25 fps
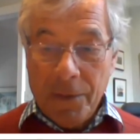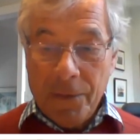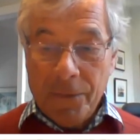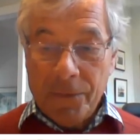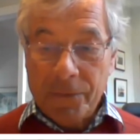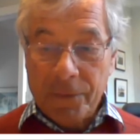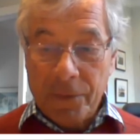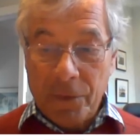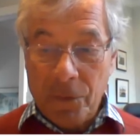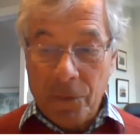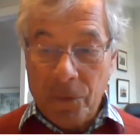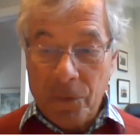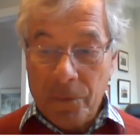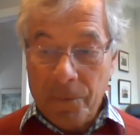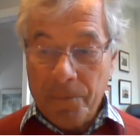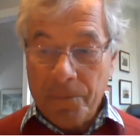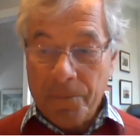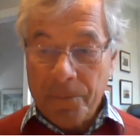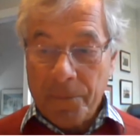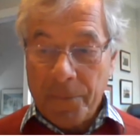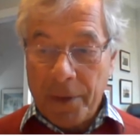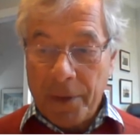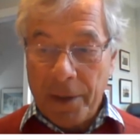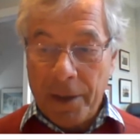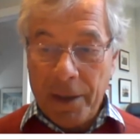So
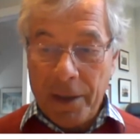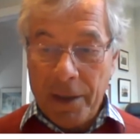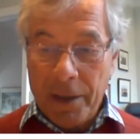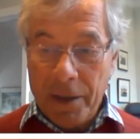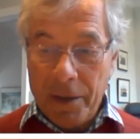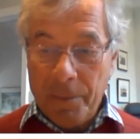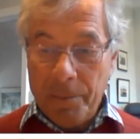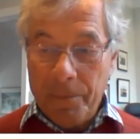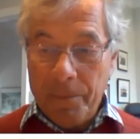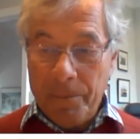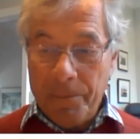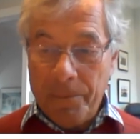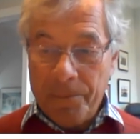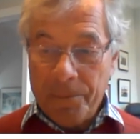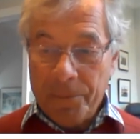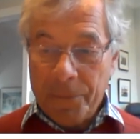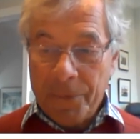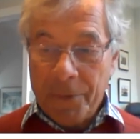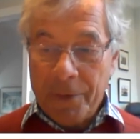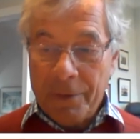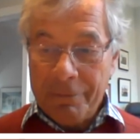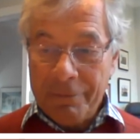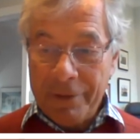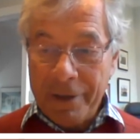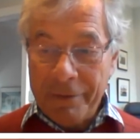
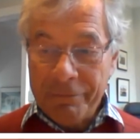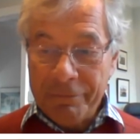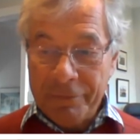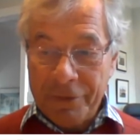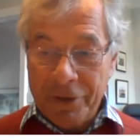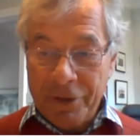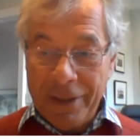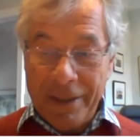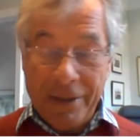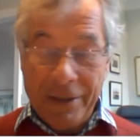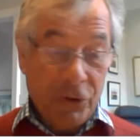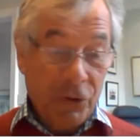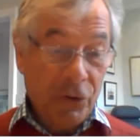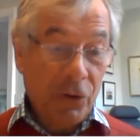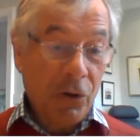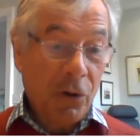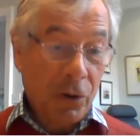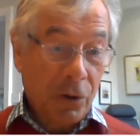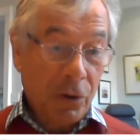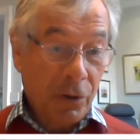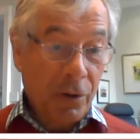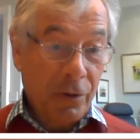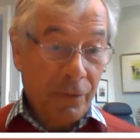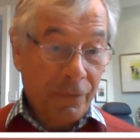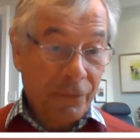Rafa and I had
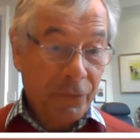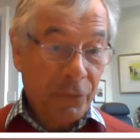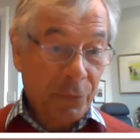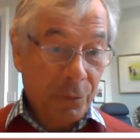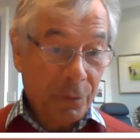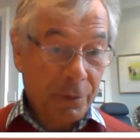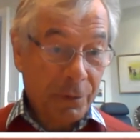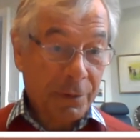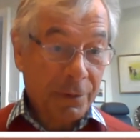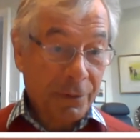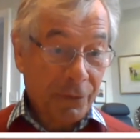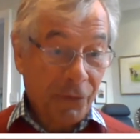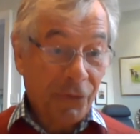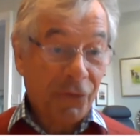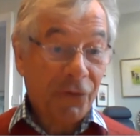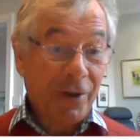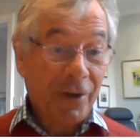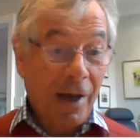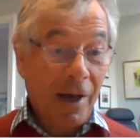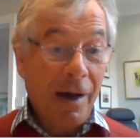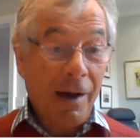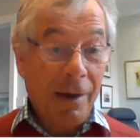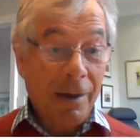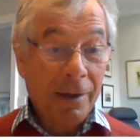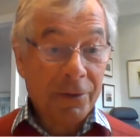not got off to a good
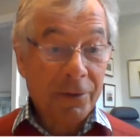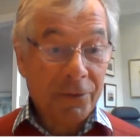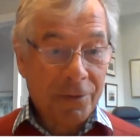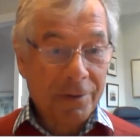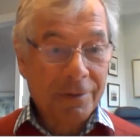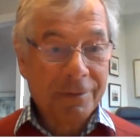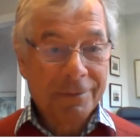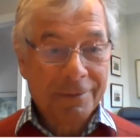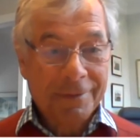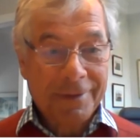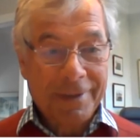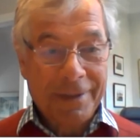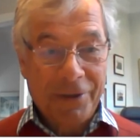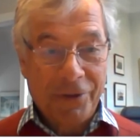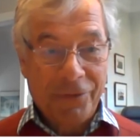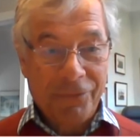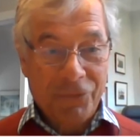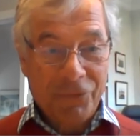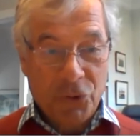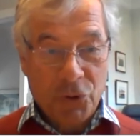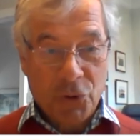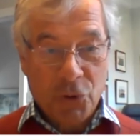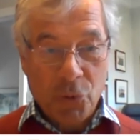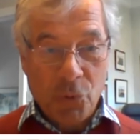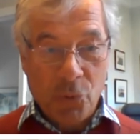start, that's
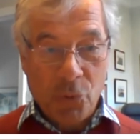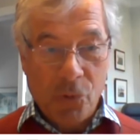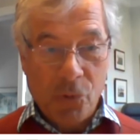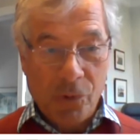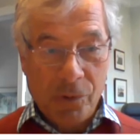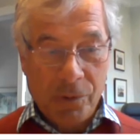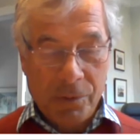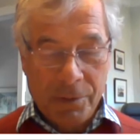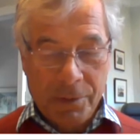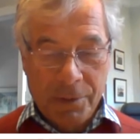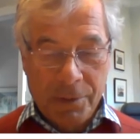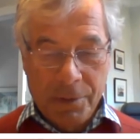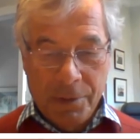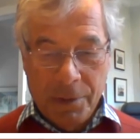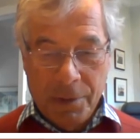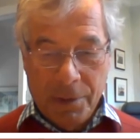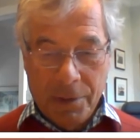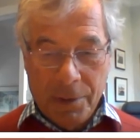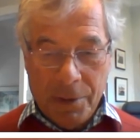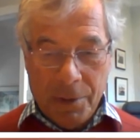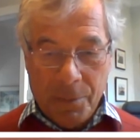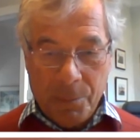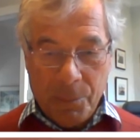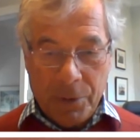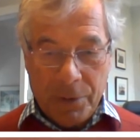for sure.
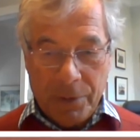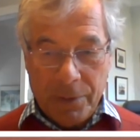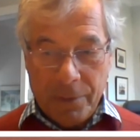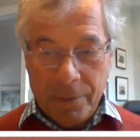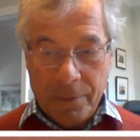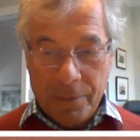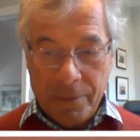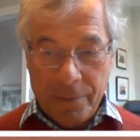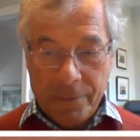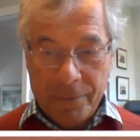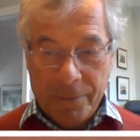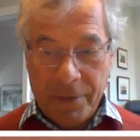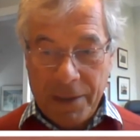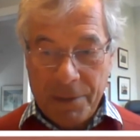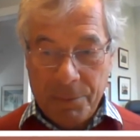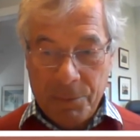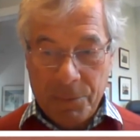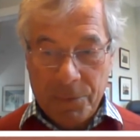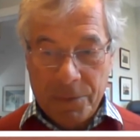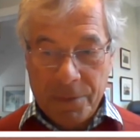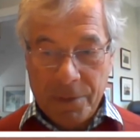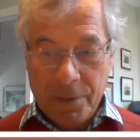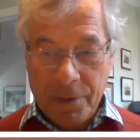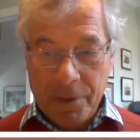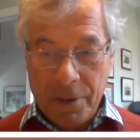But at the
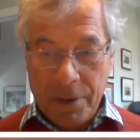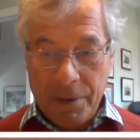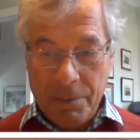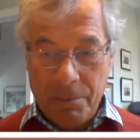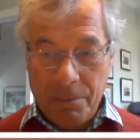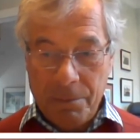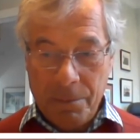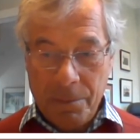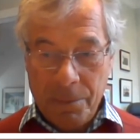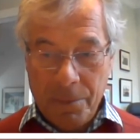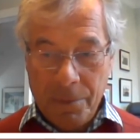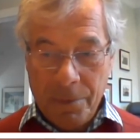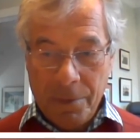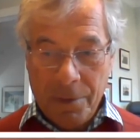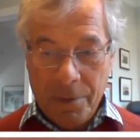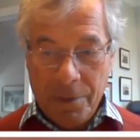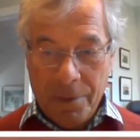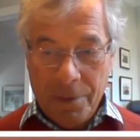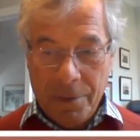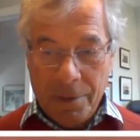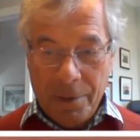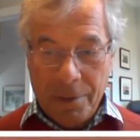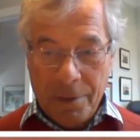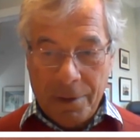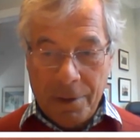same time,
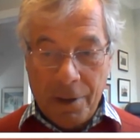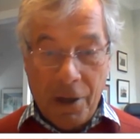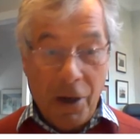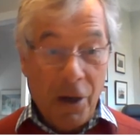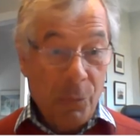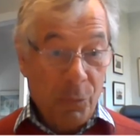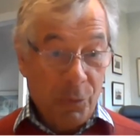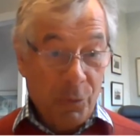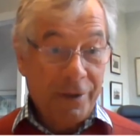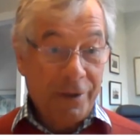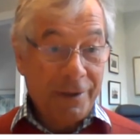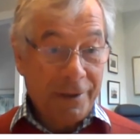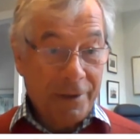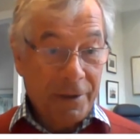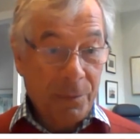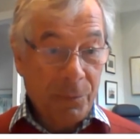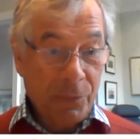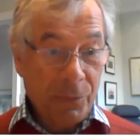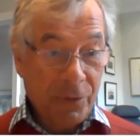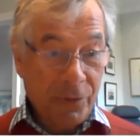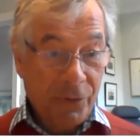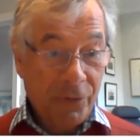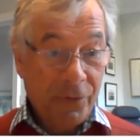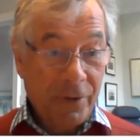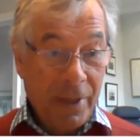I wanted
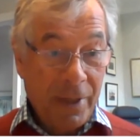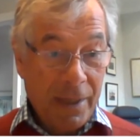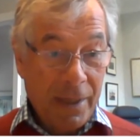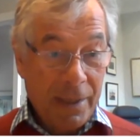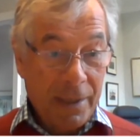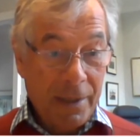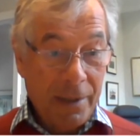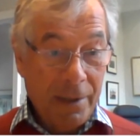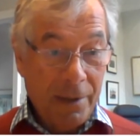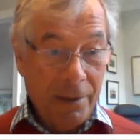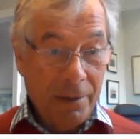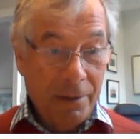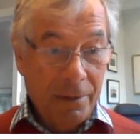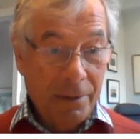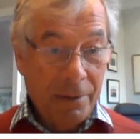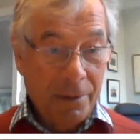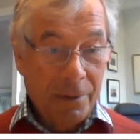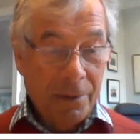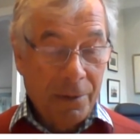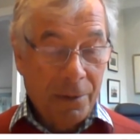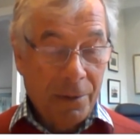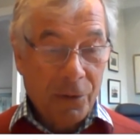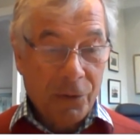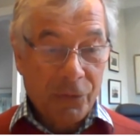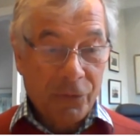him to stay
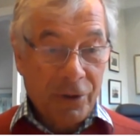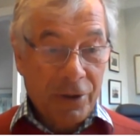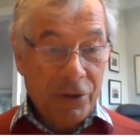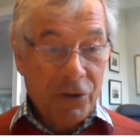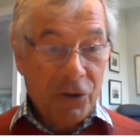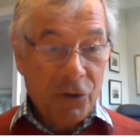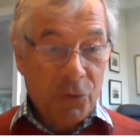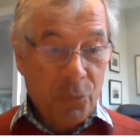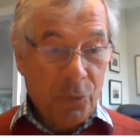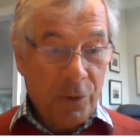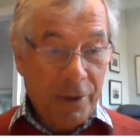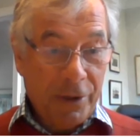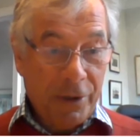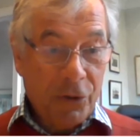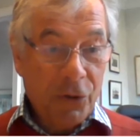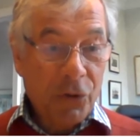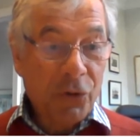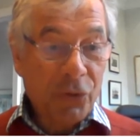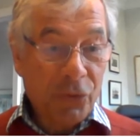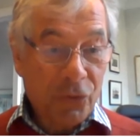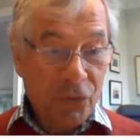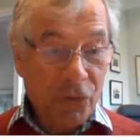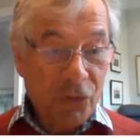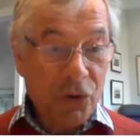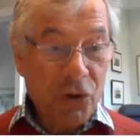because I just wanted
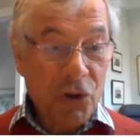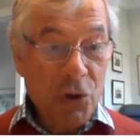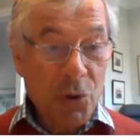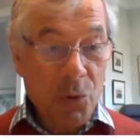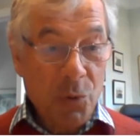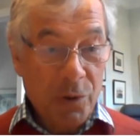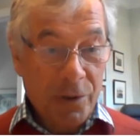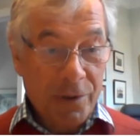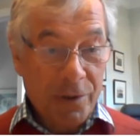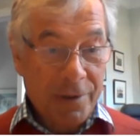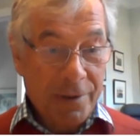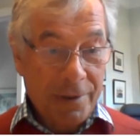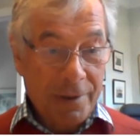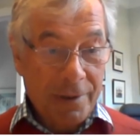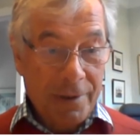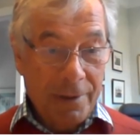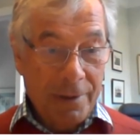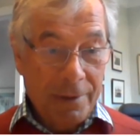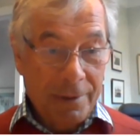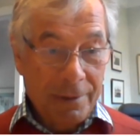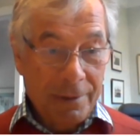continuity.